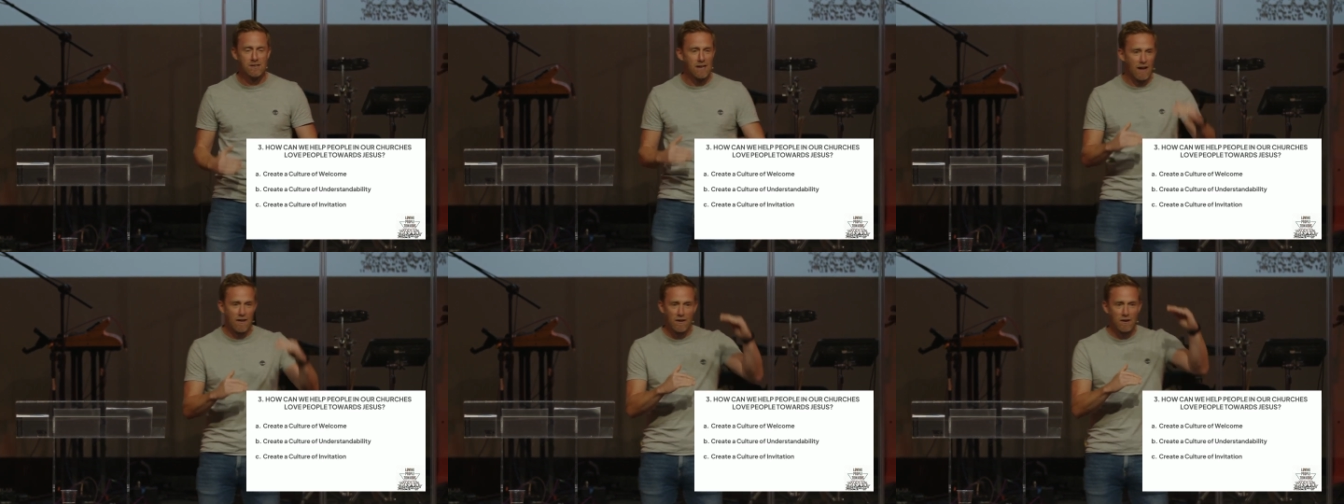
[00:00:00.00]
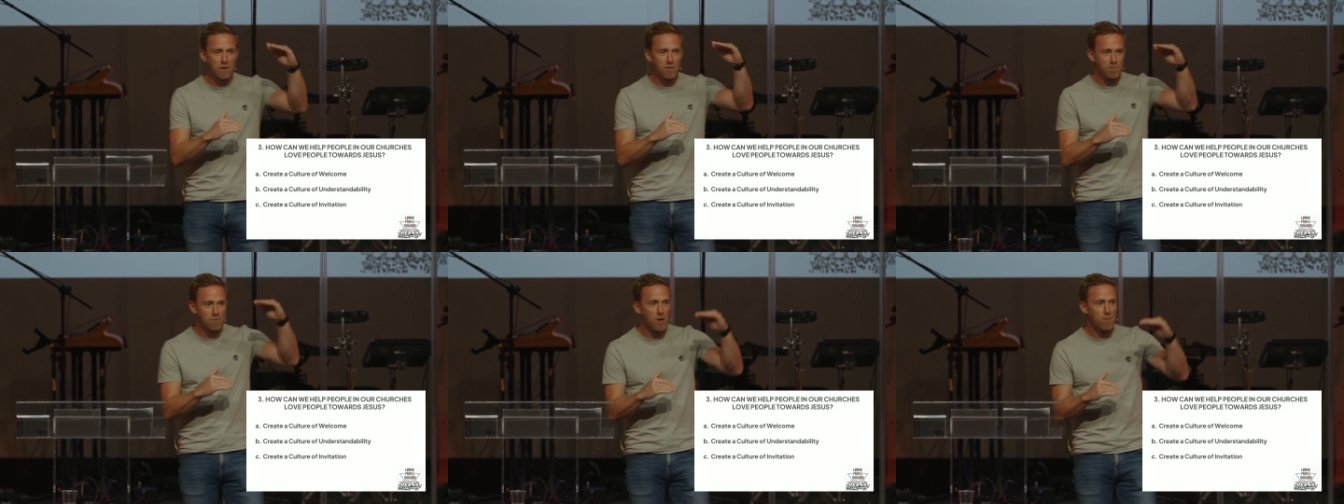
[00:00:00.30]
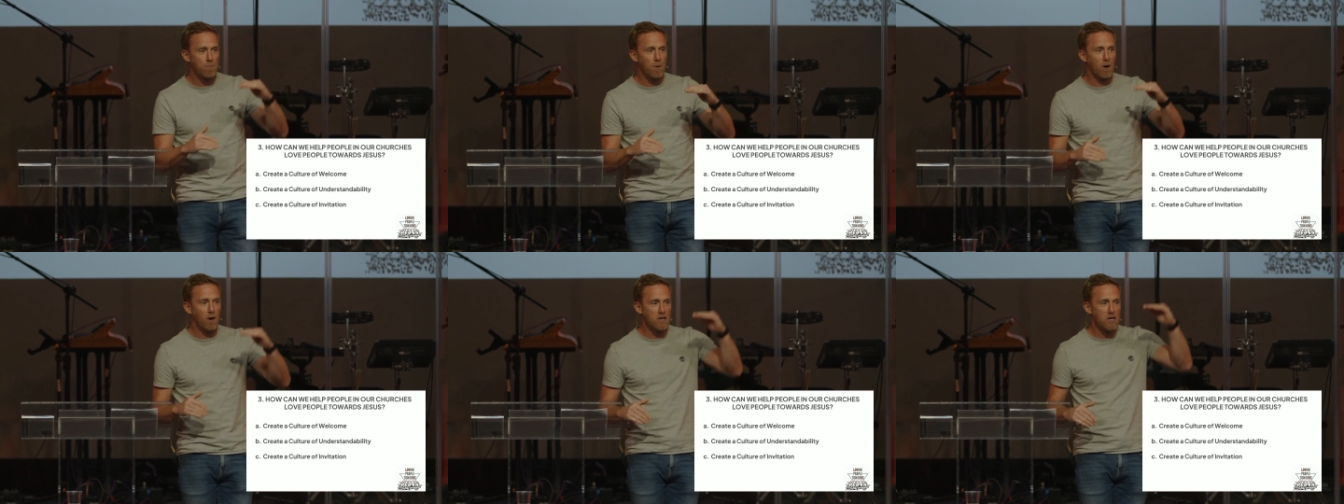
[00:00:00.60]
Is that the,
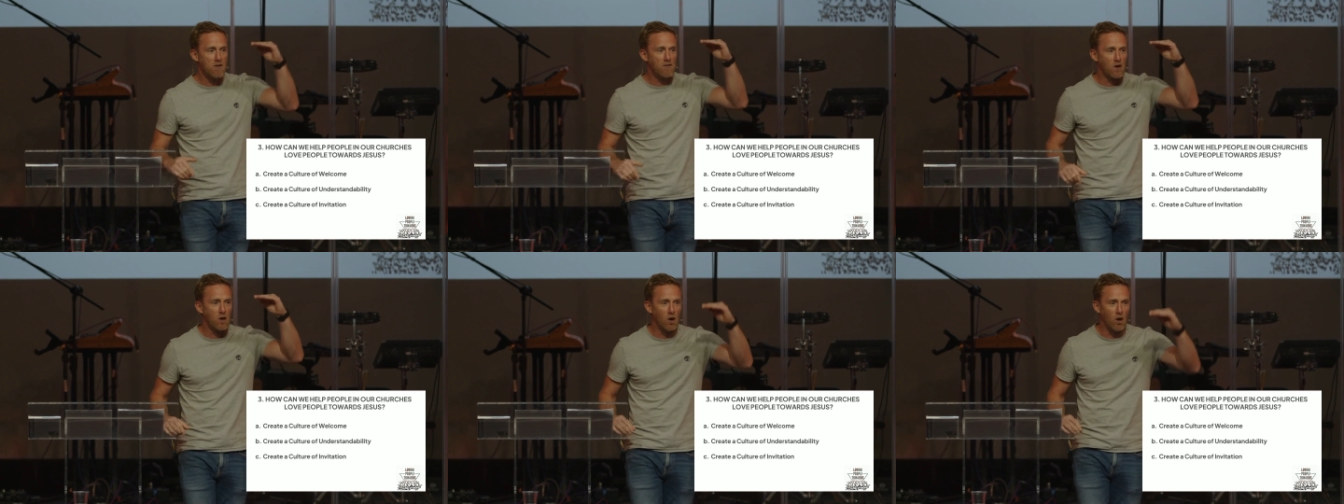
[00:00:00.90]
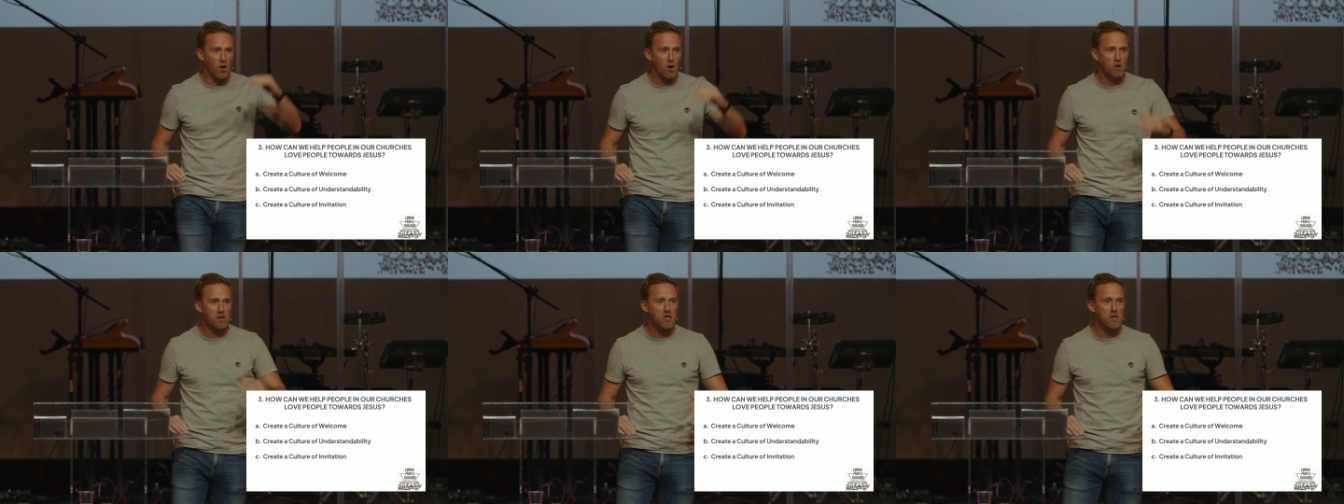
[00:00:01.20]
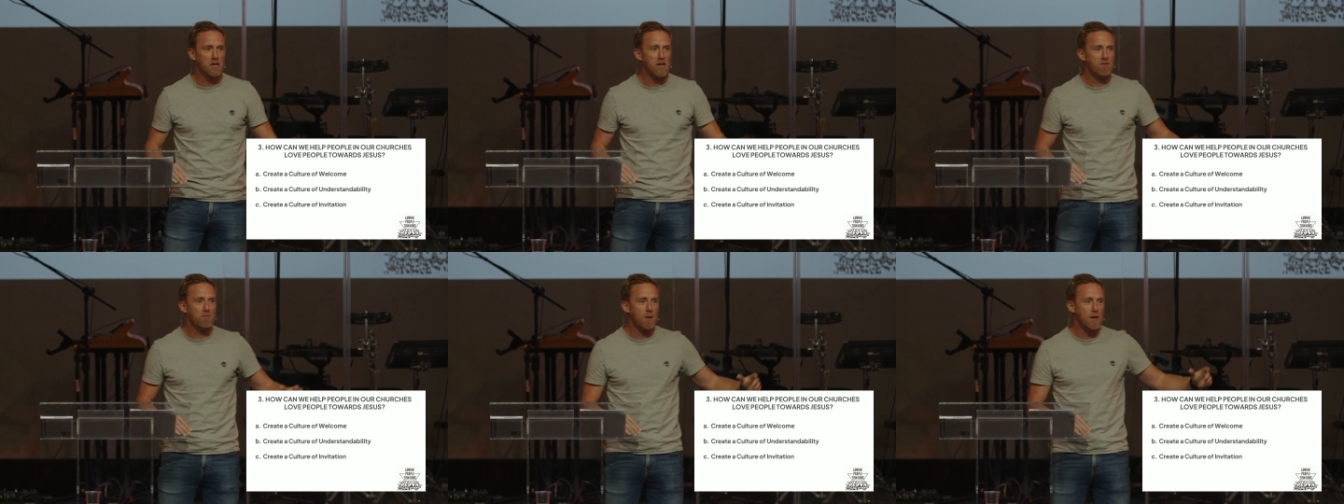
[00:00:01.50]
the bar you've got, or
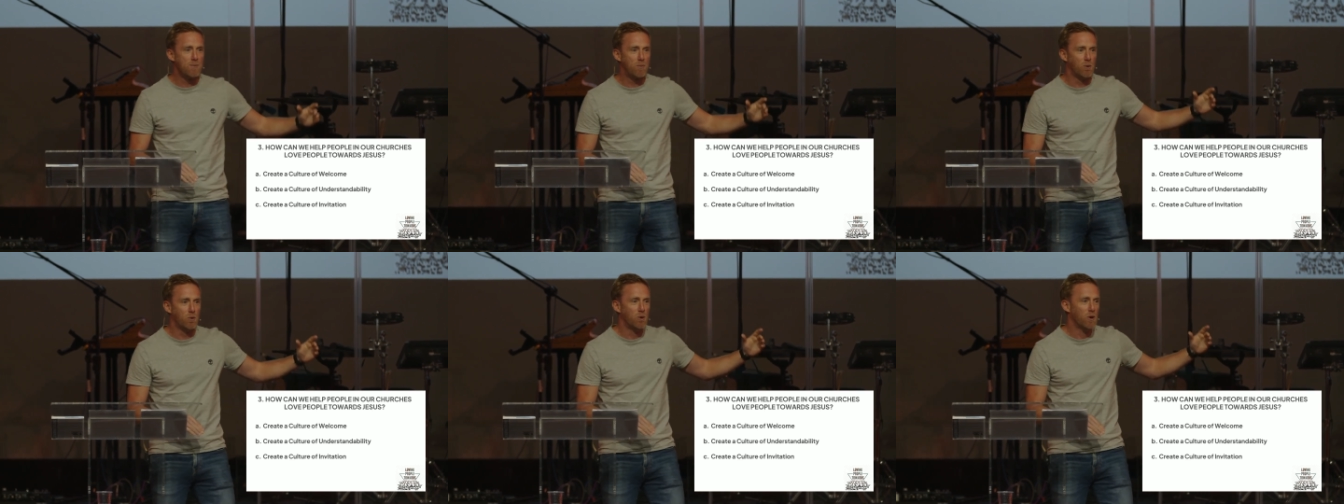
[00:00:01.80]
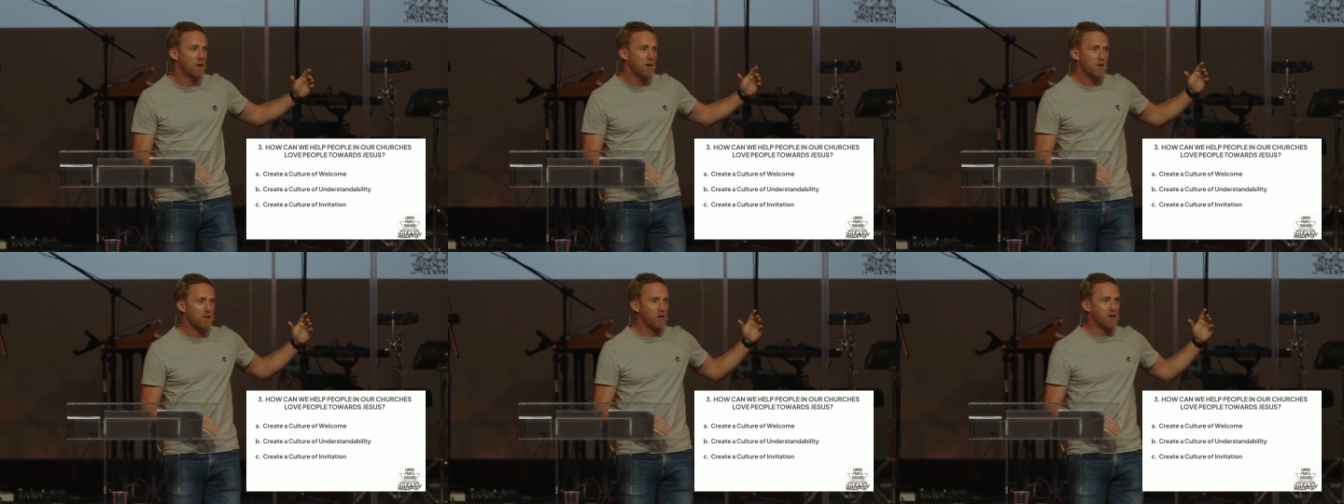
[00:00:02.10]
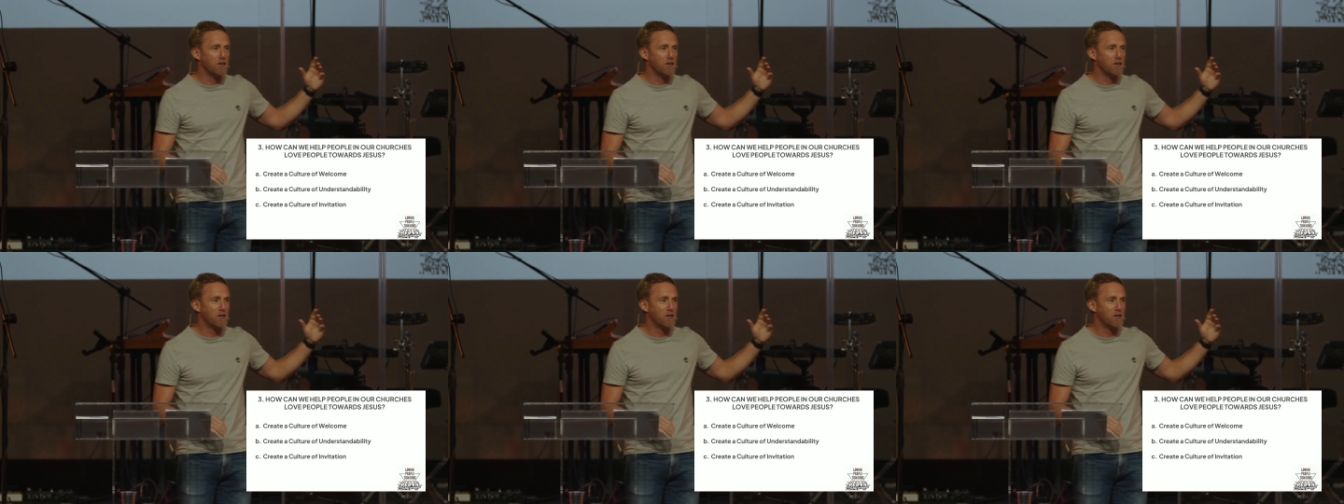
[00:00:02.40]
do you give people